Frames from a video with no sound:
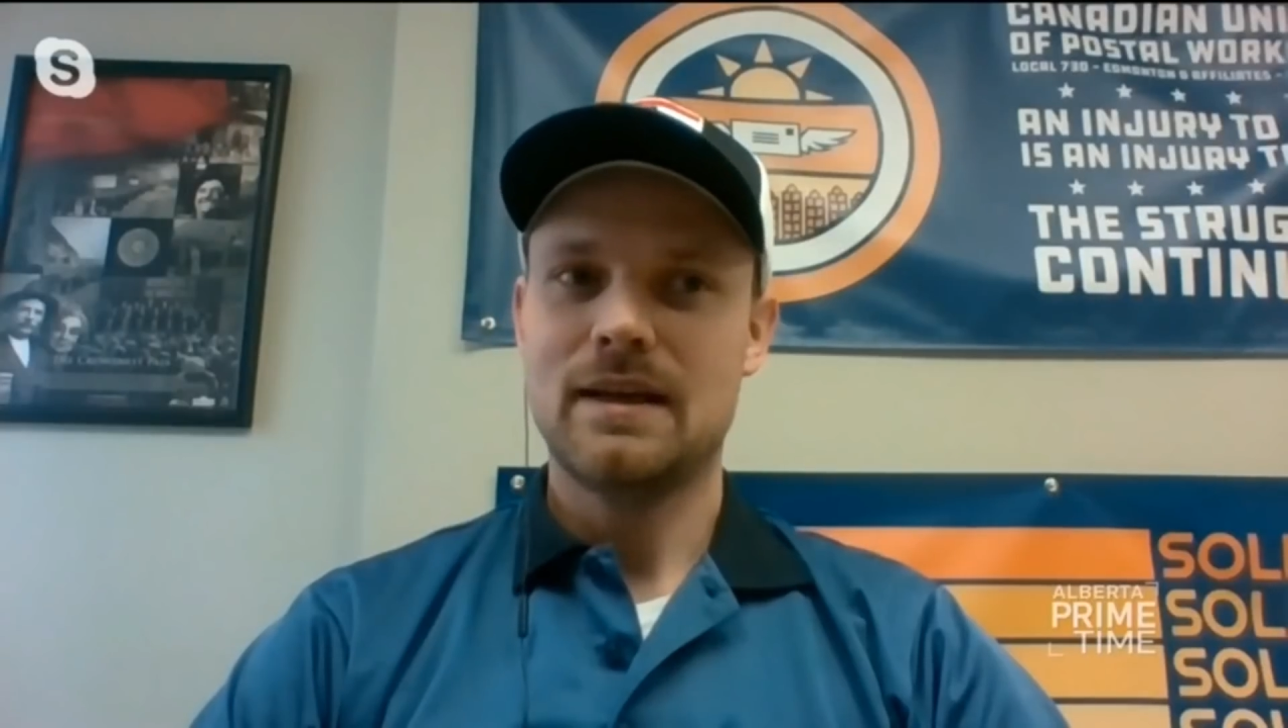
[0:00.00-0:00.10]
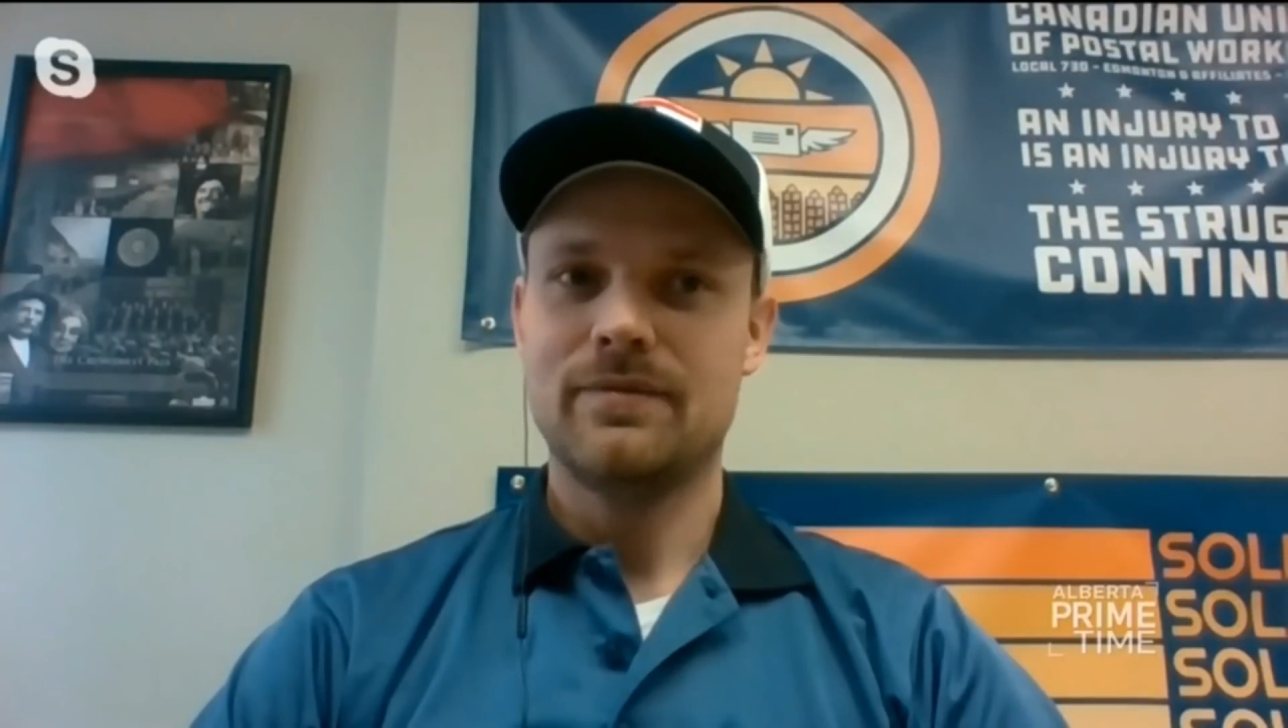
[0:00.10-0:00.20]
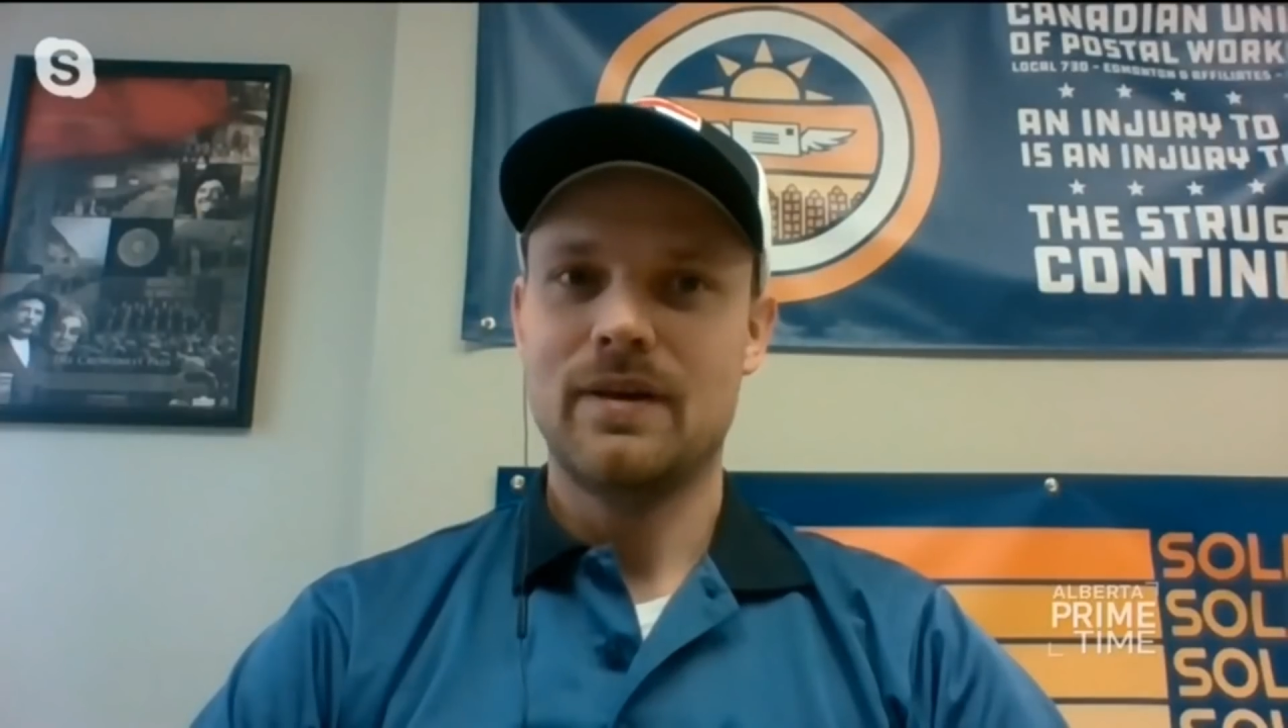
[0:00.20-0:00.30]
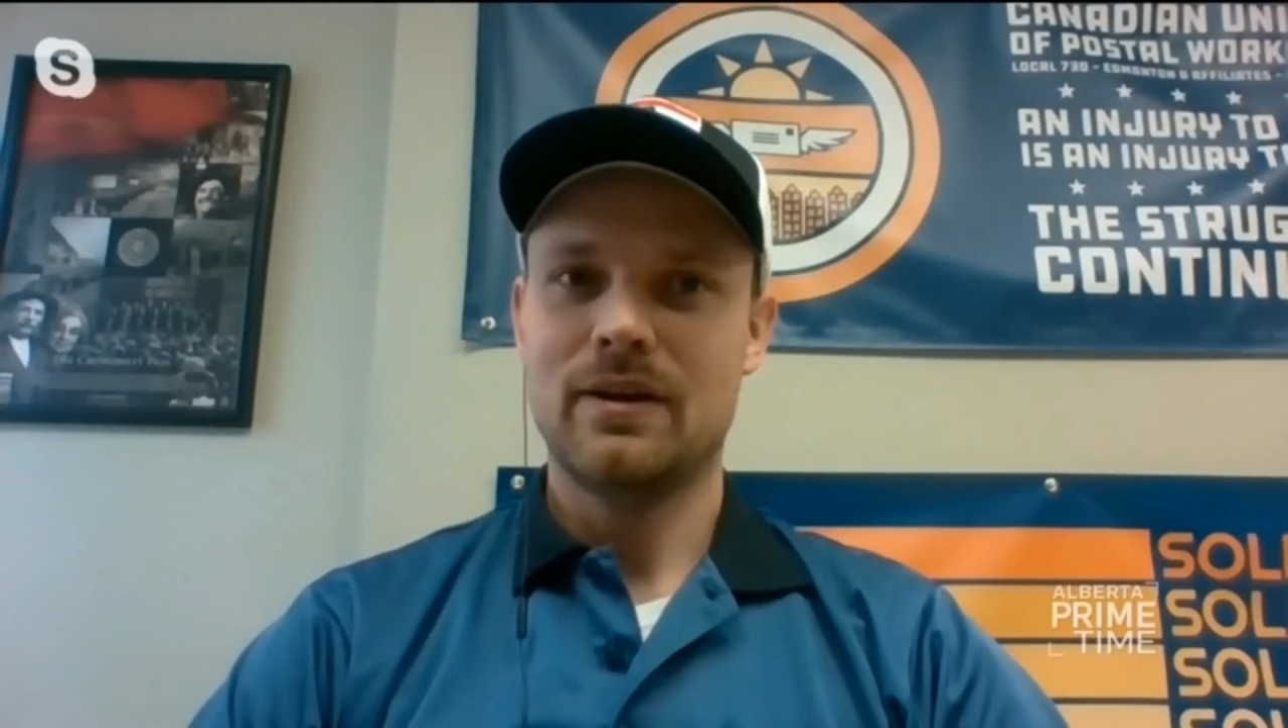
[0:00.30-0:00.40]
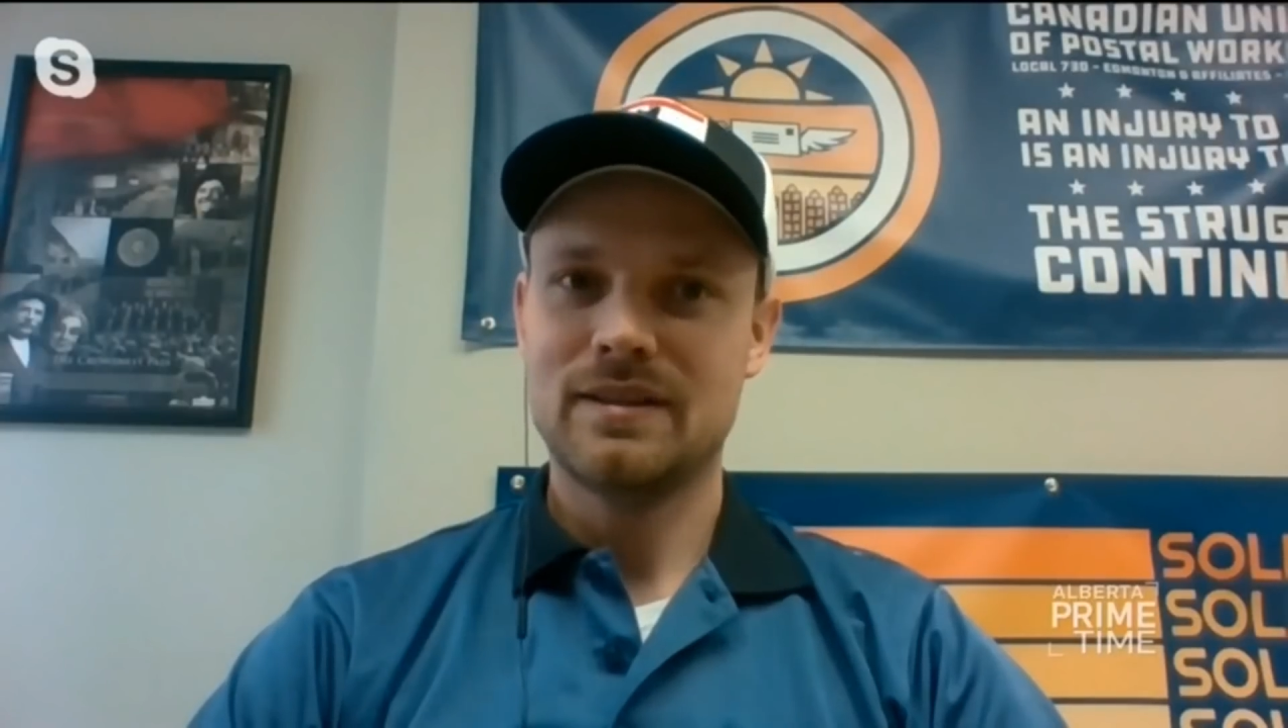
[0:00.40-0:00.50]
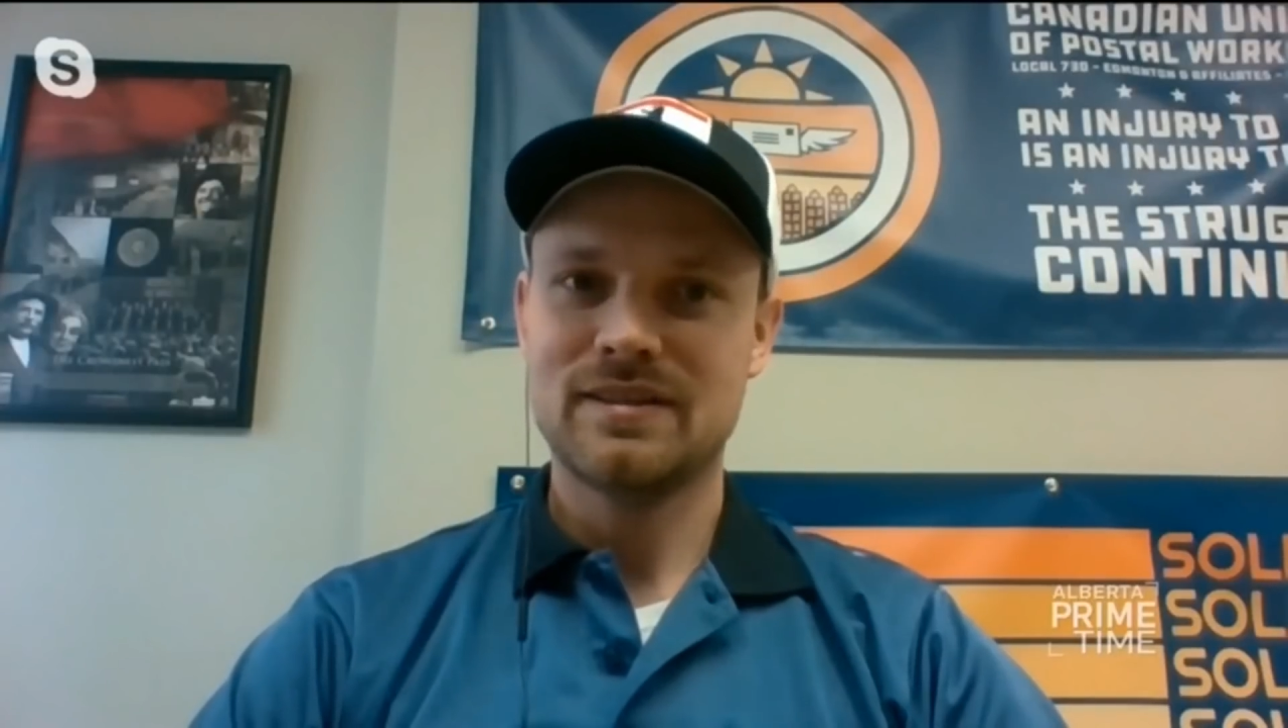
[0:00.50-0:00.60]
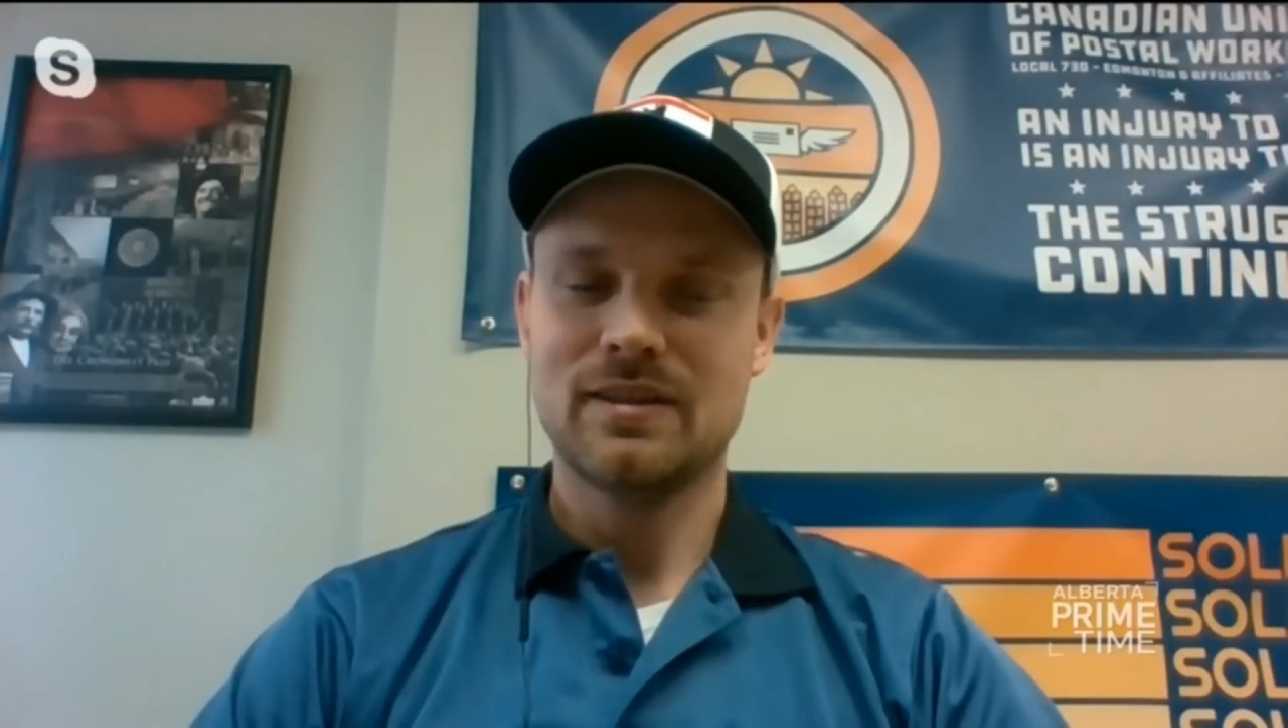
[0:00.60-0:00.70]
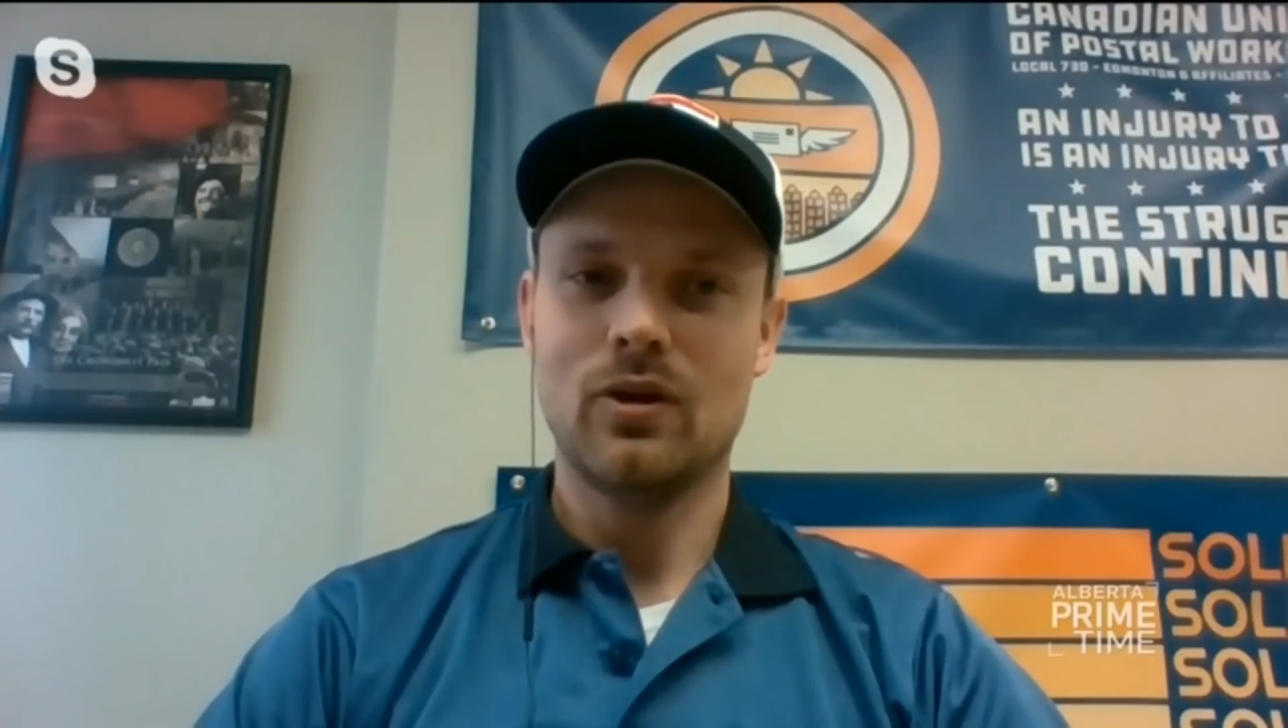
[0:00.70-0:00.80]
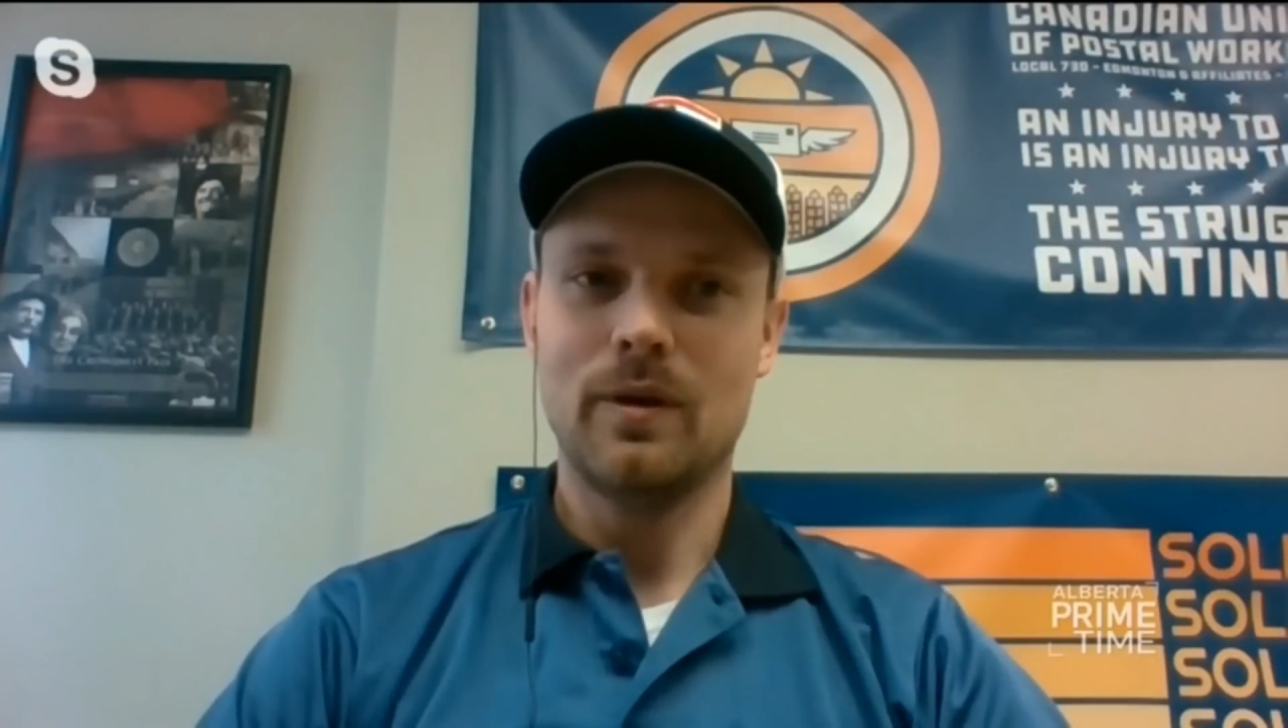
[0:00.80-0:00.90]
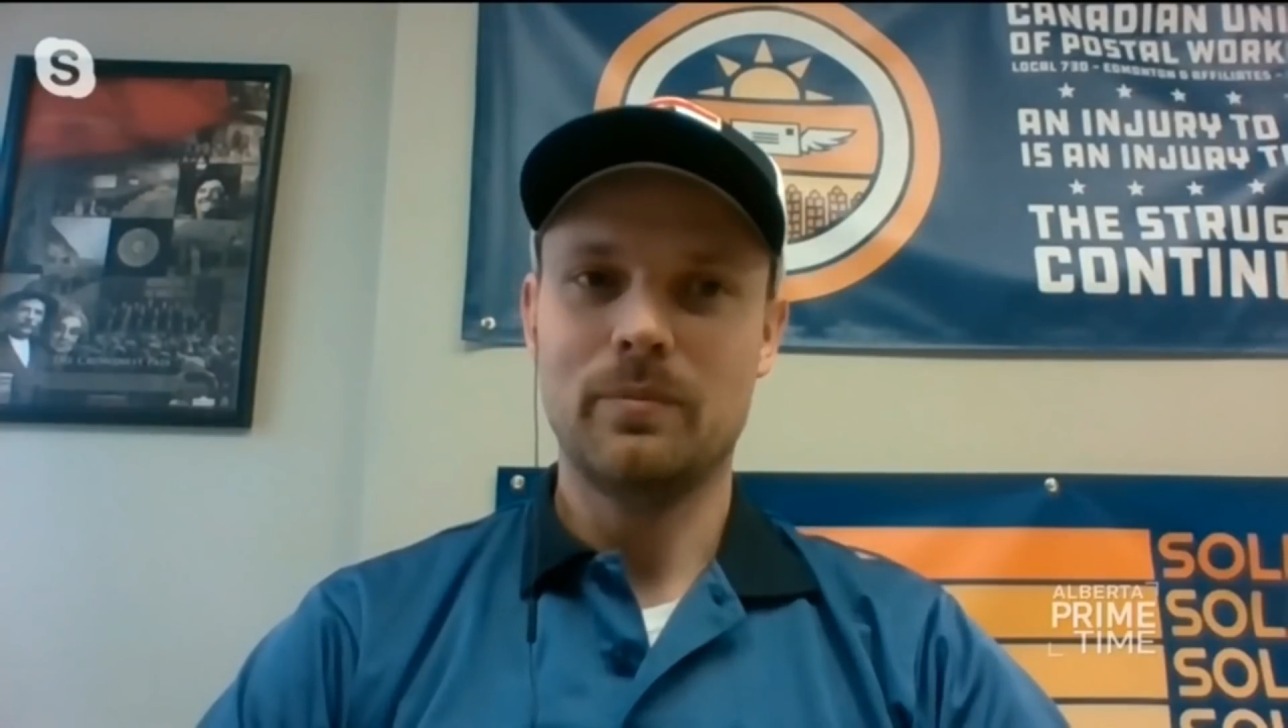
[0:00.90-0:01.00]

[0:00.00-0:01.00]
a very slow